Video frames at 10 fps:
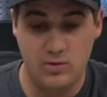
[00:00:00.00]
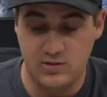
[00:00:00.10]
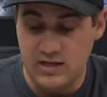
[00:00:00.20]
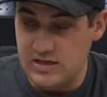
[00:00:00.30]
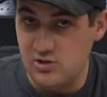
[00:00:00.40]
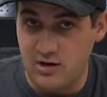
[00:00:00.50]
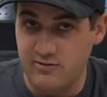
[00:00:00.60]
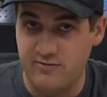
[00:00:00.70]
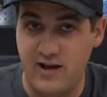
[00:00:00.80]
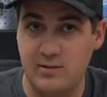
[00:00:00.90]
These you don't
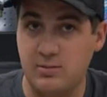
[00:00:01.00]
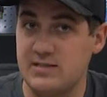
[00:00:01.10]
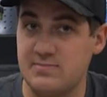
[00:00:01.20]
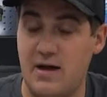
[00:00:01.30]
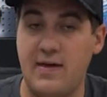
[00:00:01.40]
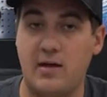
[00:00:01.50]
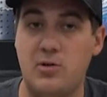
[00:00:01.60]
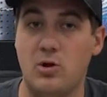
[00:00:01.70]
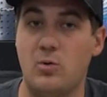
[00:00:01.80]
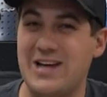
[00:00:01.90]
have to find a place to mount that
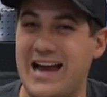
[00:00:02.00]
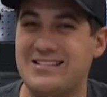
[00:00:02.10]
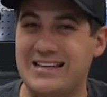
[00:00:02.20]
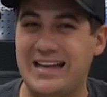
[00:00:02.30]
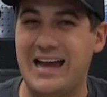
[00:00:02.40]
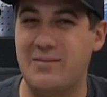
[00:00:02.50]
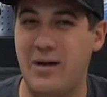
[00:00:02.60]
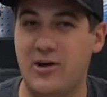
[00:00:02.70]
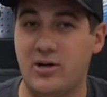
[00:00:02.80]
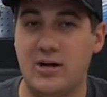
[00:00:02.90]
computer, which I actually like
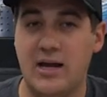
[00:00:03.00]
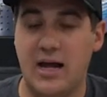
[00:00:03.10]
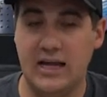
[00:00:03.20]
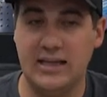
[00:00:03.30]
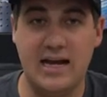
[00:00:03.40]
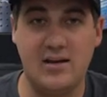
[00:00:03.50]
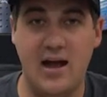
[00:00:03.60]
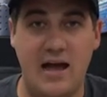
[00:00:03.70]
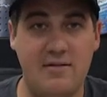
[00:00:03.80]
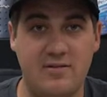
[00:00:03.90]
better. I like
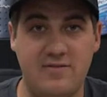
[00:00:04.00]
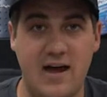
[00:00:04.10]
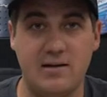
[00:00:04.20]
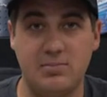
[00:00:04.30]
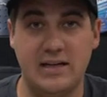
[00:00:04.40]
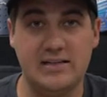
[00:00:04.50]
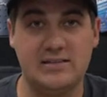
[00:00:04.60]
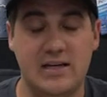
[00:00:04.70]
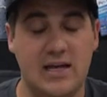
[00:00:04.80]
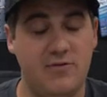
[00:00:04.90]
not having to find a
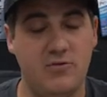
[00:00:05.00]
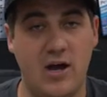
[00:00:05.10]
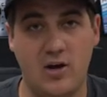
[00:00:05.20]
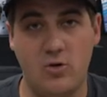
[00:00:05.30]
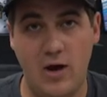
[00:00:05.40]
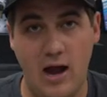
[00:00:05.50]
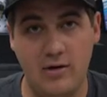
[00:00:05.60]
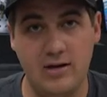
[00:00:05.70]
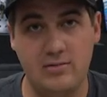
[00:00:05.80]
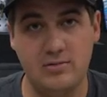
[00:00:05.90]
place. If you've got a
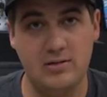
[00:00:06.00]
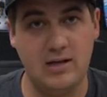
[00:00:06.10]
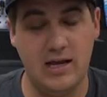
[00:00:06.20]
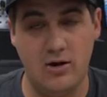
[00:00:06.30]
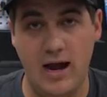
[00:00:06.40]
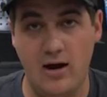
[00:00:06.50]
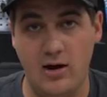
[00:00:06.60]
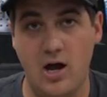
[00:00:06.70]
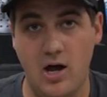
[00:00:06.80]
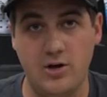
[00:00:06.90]
crowded you know
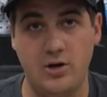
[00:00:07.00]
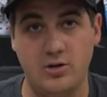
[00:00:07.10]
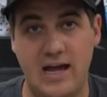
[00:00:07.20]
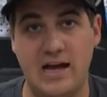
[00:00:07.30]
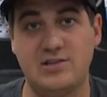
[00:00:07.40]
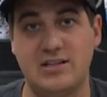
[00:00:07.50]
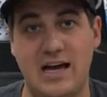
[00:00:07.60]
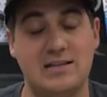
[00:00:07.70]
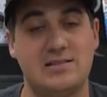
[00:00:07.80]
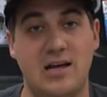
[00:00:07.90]
area under your dash. It
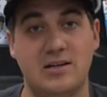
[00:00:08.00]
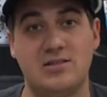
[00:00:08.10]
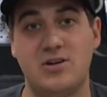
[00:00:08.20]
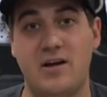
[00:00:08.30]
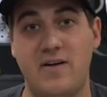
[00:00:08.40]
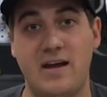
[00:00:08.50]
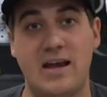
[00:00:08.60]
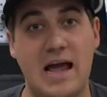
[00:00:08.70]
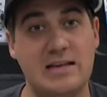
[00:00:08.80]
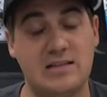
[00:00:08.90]
kind of sucks to try and find a
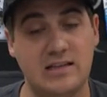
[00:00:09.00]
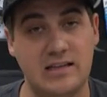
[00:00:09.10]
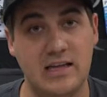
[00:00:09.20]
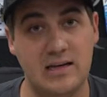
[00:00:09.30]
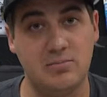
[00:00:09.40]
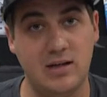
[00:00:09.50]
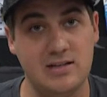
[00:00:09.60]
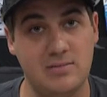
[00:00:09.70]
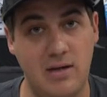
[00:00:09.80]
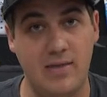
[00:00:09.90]
nice, clean, hidden
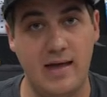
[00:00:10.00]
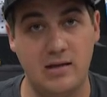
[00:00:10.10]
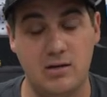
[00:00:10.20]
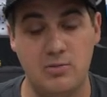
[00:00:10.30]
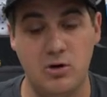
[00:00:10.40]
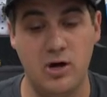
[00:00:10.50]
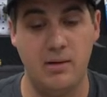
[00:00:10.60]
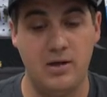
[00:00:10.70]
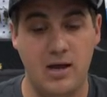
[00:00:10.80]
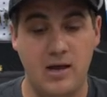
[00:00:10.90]
place to mount that computer
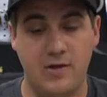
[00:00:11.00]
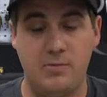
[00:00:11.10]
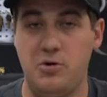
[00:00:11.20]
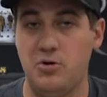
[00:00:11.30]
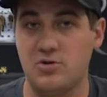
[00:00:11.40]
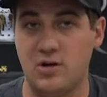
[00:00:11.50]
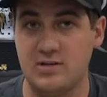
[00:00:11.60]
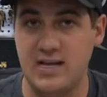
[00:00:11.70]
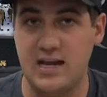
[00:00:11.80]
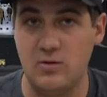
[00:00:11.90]
up. The computers are
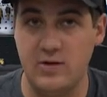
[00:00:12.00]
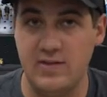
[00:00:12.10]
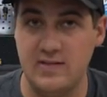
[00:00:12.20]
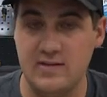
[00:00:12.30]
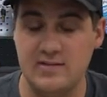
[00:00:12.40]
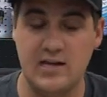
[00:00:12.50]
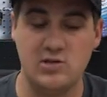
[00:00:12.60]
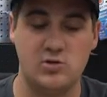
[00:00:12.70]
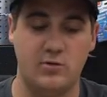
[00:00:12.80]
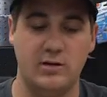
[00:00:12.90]
contained within these
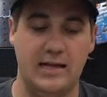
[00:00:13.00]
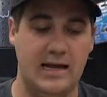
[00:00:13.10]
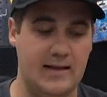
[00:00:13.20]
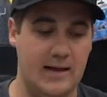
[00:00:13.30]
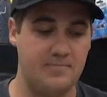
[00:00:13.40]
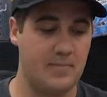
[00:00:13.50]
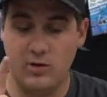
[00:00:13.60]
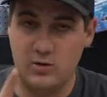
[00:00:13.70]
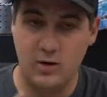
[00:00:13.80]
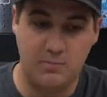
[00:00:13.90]
gauges, so I really like that.
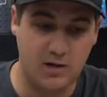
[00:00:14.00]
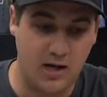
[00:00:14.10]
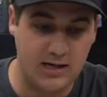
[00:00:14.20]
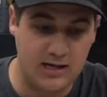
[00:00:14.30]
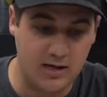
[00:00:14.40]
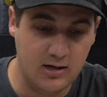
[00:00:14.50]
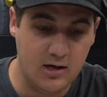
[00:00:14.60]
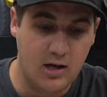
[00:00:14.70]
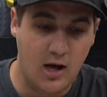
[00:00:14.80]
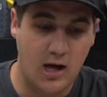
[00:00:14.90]
Really quick plug
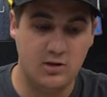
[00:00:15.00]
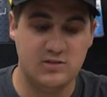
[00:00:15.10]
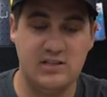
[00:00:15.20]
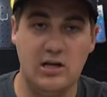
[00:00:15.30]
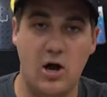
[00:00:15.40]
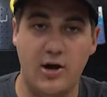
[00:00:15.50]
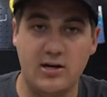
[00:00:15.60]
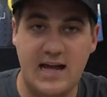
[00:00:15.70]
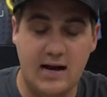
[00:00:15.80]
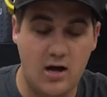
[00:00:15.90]
here. Uh, you'll see on our
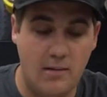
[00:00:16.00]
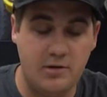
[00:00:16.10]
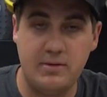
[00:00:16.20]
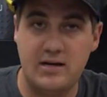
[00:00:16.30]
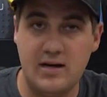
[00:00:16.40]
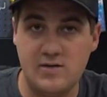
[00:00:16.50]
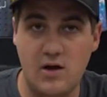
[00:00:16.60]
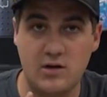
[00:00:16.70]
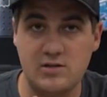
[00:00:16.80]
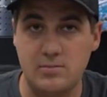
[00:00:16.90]
tachometer, because
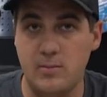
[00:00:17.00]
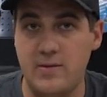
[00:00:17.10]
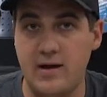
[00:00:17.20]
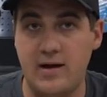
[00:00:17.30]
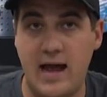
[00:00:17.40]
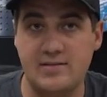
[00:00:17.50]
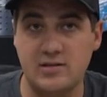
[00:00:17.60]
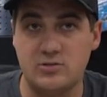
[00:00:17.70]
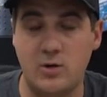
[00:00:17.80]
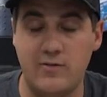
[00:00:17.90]
our Suburban there has
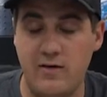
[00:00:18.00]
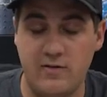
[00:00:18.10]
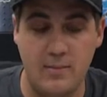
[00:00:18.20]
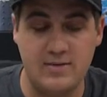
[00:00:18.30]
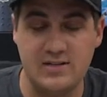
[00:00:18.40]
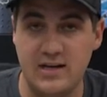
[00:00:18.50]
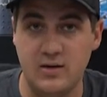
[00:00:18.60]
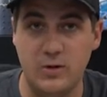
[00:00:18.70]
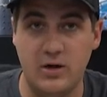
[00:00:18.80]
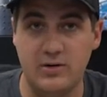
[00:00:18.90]
a 12-valve Cummins in
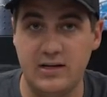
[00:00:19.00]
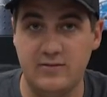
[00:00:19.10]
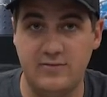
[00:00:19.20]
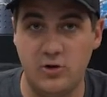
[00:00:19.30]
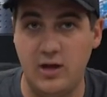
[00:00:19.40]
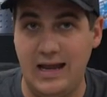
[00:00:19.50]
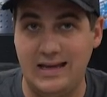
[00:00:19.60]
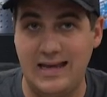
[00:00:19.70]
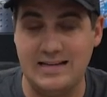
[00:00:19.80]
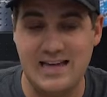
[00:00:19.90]
it, we don't need a full
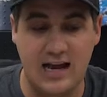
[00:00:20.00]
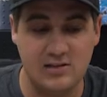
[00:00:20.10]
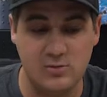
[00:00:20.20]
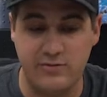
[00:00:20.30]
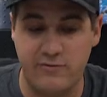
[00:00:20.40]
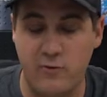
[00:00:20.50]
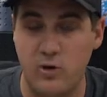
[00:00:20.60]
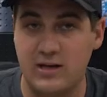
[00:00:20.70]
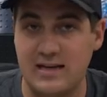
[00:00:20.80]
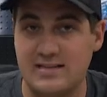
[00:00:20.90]
8K tach, so we have a
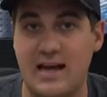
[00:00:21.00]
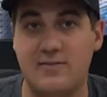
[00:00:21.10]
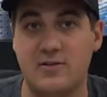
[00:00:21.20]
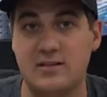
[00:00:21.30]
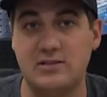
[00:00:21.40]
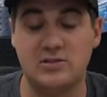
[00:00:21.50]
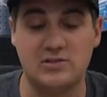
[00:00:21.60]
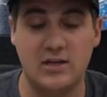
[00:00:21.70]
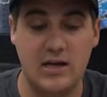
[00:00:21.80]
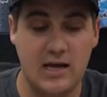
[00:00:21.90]
4K tach for diesels.